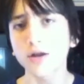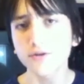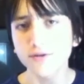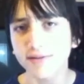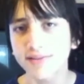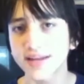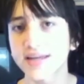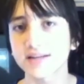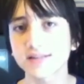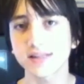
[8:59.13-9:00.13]
under
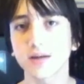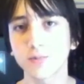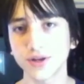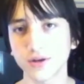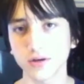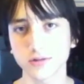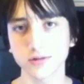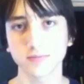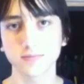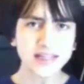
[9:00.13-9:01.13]
Linux than
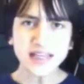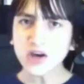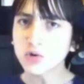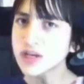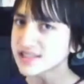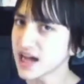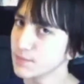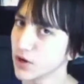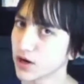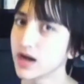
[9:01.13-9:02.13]
Windows. Can I take a quick
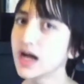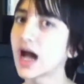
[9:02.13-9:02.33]
sidebar?